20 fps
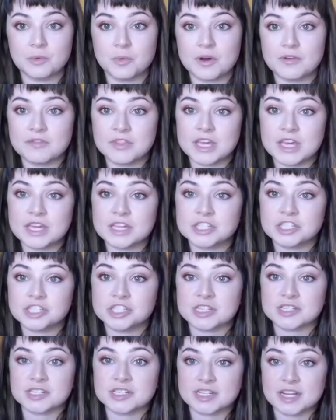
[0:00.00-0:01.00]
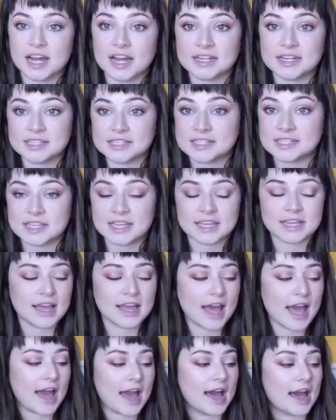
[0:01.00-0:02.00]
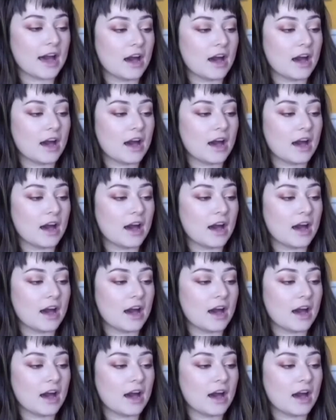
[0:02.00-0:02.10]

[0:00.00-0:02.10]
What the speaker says: few of these just to kind of see